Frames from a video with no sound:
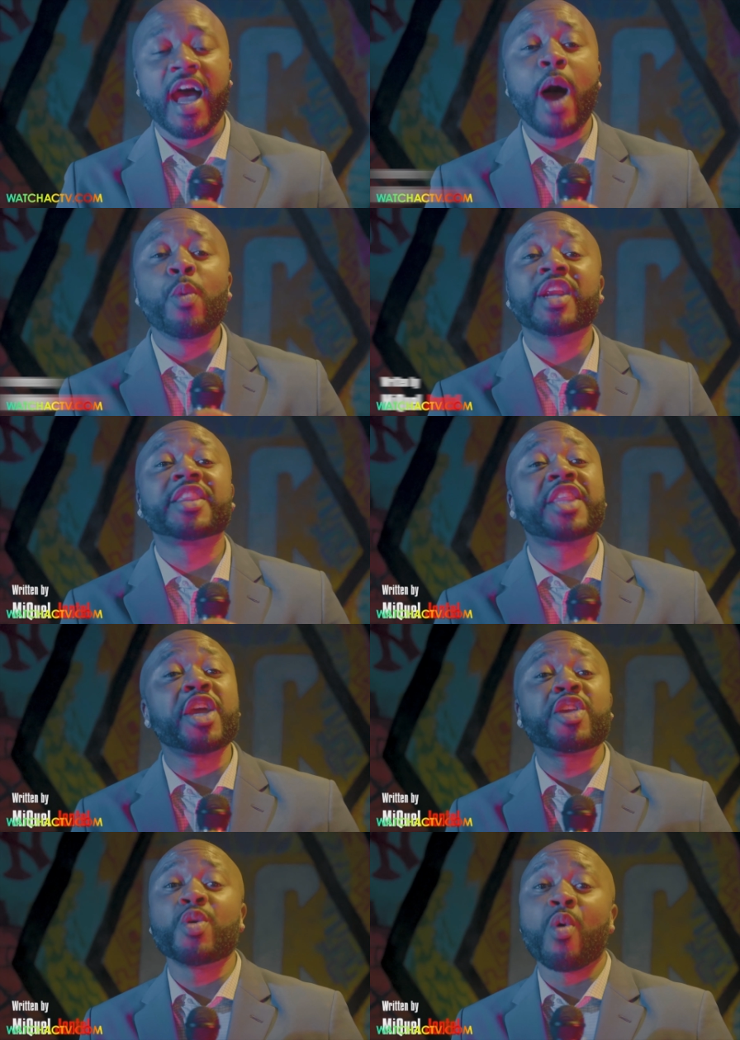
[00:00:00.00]
I want to
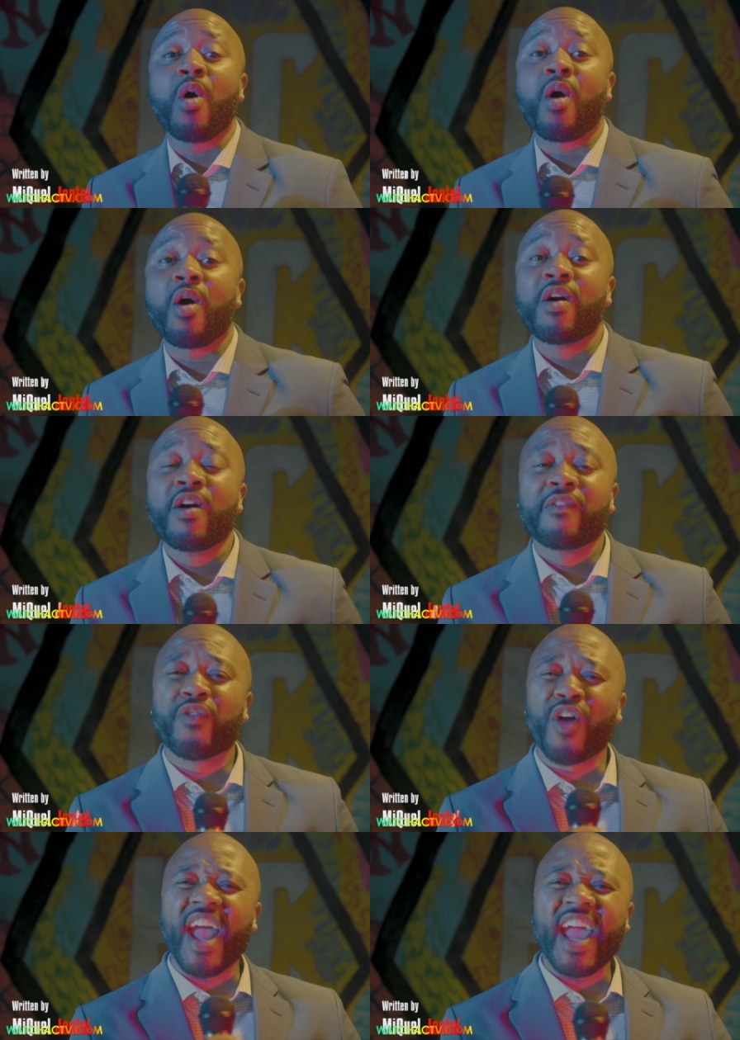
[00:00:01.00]
thank you all
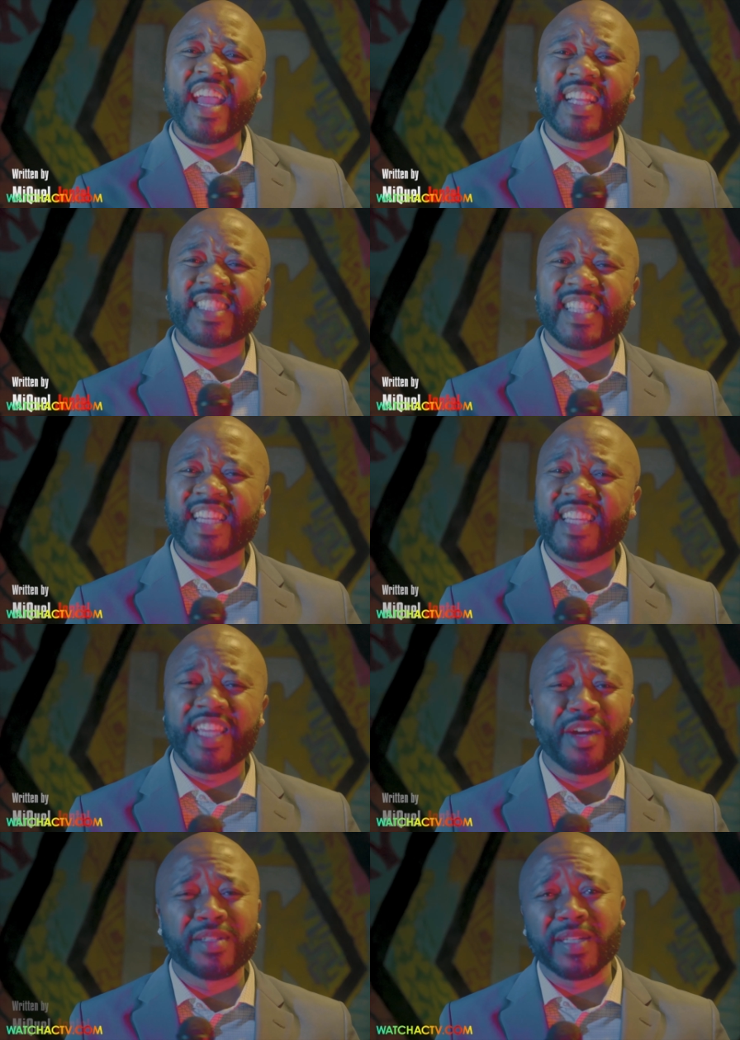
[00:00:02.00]
for 18
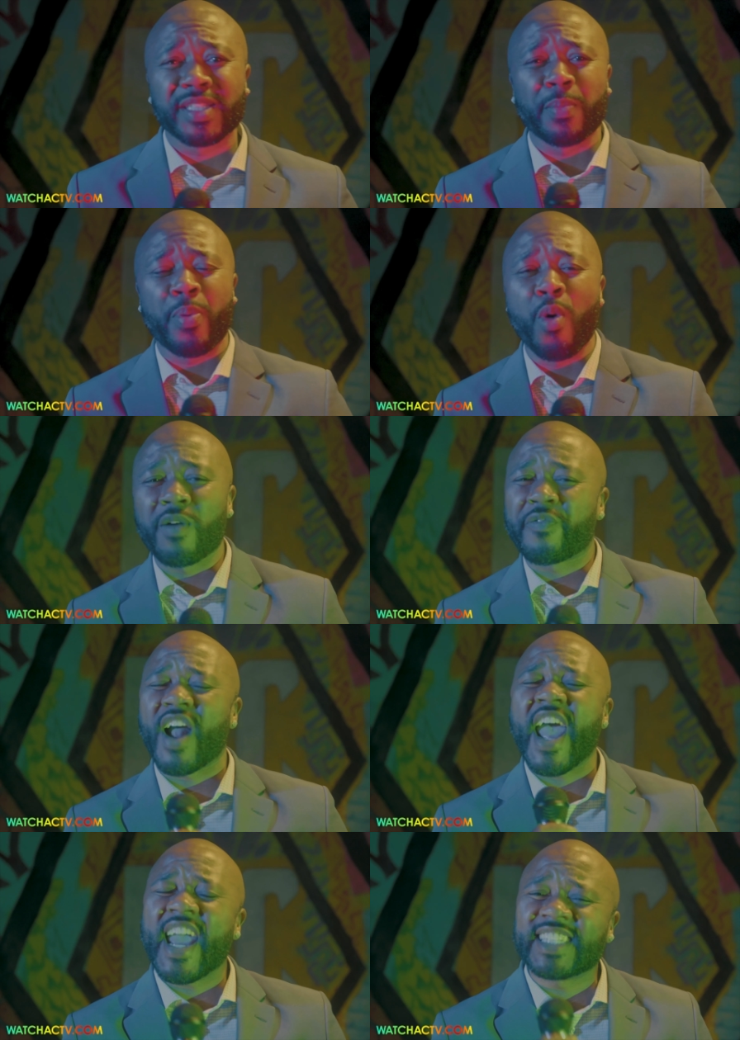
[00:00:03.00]
years of support for
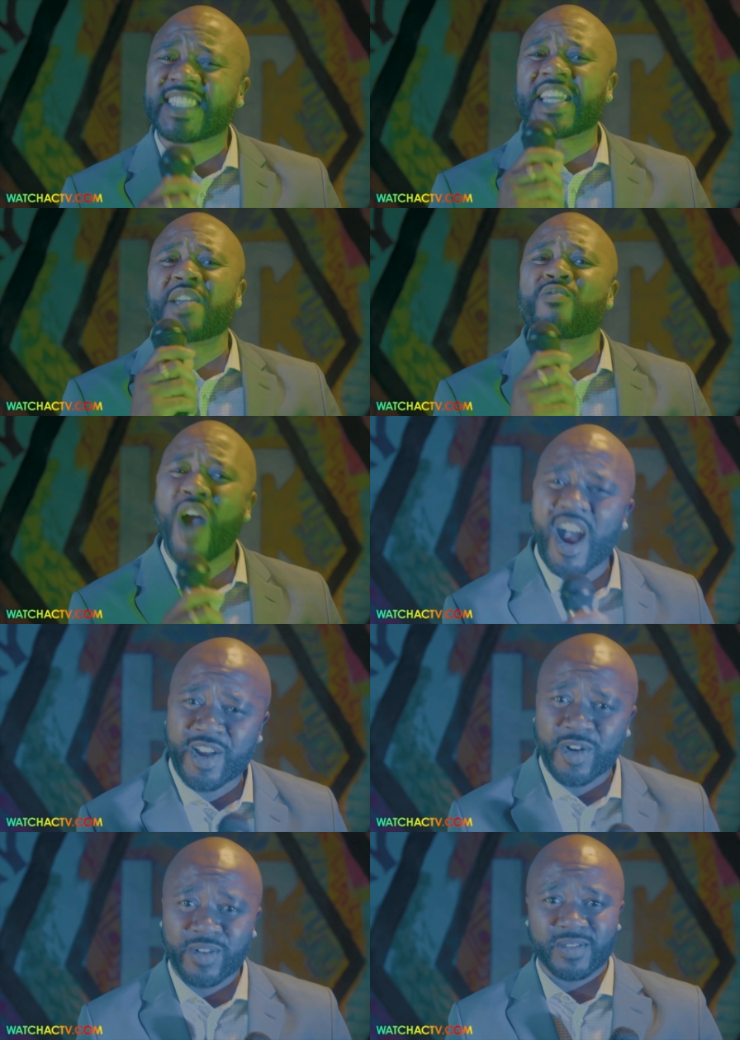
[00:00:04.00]
H.C.
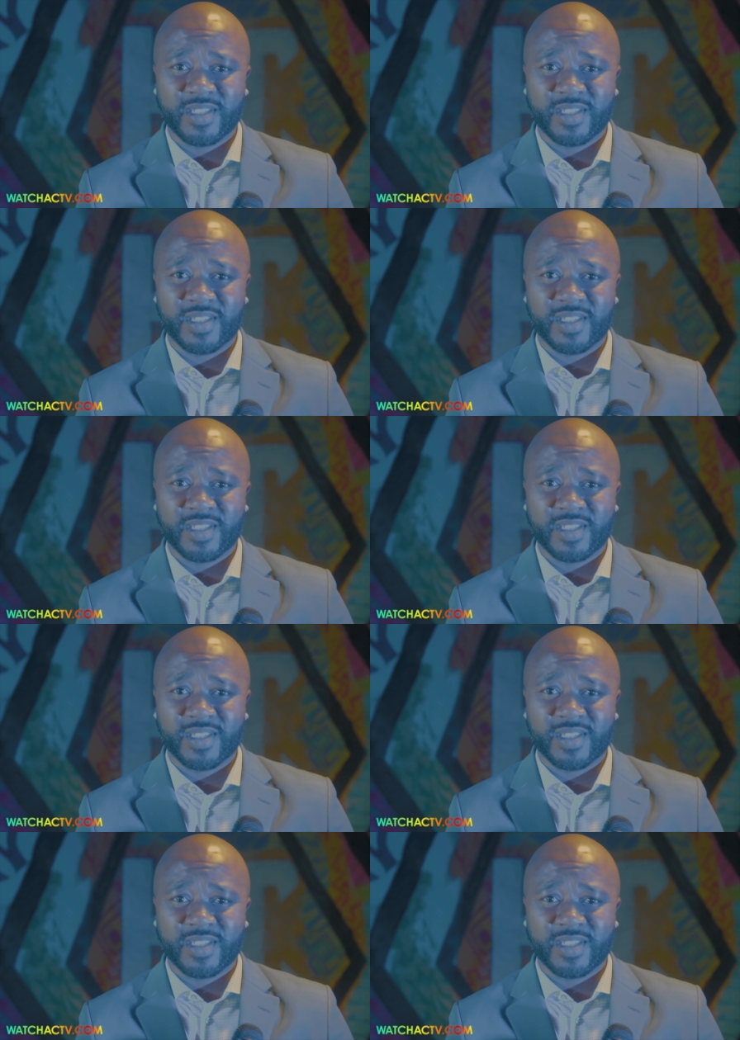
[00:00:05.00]
Records.